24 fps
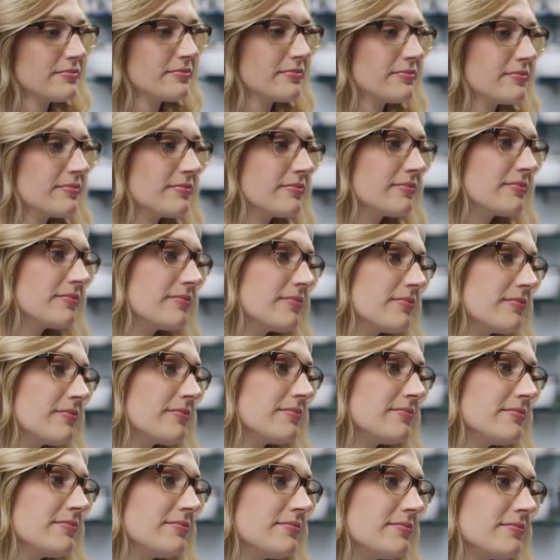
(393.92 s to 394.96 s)

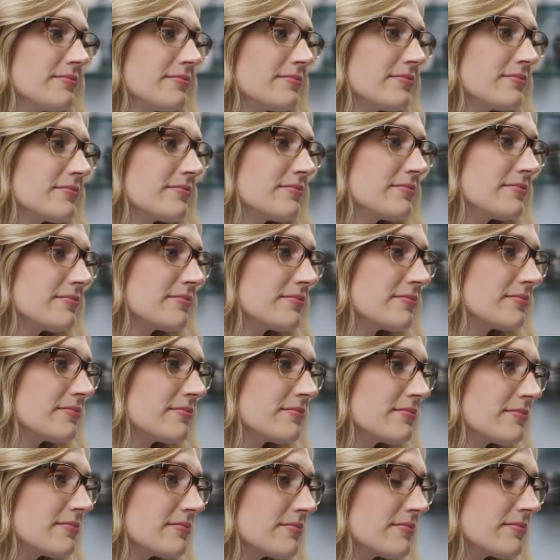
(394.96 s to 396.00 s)

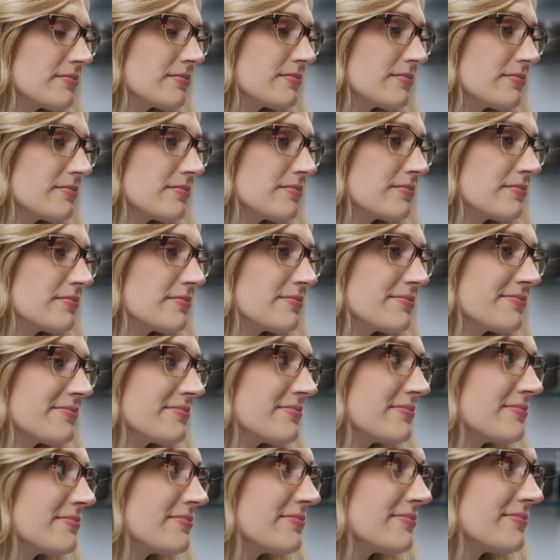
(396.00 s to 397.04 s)

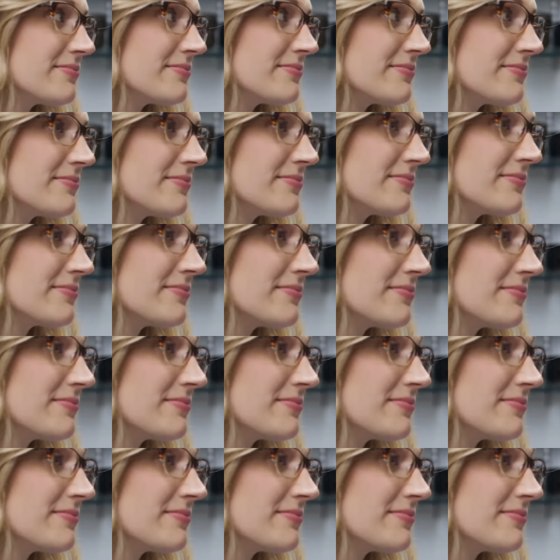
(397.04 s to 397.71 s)
The person shown says nothing.